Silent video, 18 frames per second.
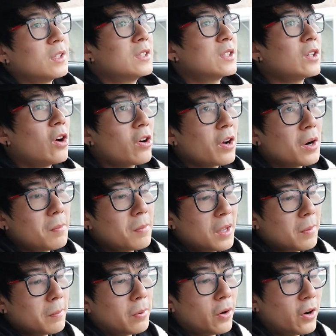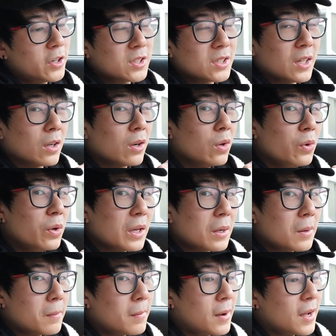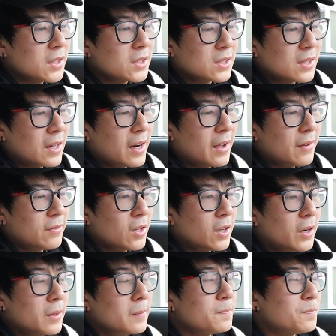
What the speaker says: It's all gonna be in parts, including the mods that I've done.